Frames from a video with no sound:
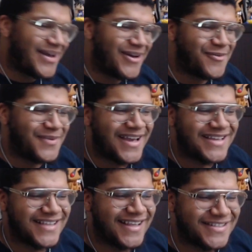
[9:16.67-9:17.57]
hope you
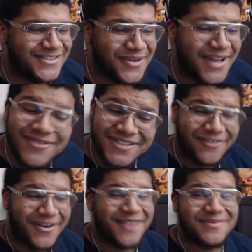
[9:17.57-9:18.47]
guys enjoyed. That was a
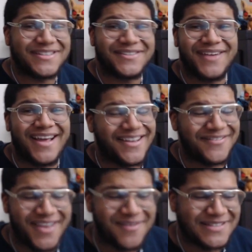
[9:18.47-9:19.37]
great episode. I
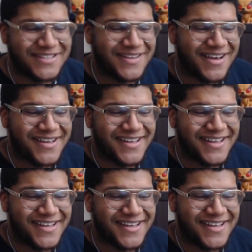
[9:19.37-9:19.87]
love the episode.